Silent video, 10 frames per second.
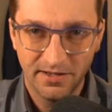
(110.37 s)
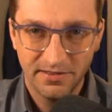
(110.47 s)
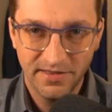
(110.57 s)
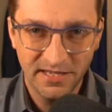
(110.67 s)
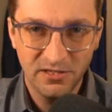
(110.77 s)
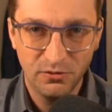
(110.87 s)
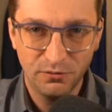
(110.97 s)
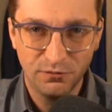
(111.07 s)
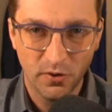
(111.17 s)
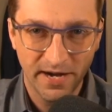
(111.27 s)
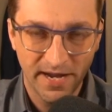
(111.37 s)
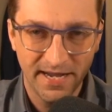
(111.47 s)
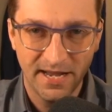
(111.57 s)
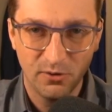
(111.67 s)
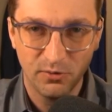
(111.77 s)
Thank you for
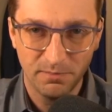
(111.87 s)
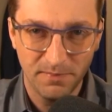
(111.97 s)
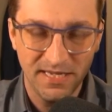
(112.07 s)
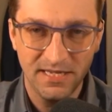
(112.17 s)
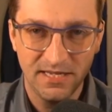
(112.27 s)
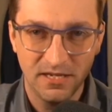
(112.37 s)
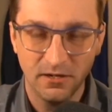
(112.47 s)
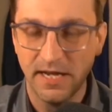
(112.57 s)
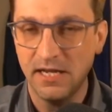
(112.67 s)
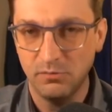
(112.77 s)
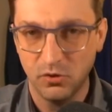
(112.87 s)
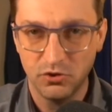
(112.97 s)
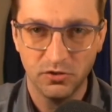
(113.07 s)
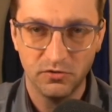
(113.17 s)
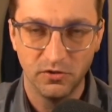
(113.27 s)
hanging out with me here and
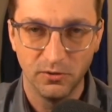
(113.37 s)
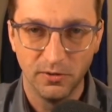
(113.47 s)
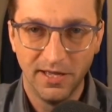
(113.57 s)
Mucho too.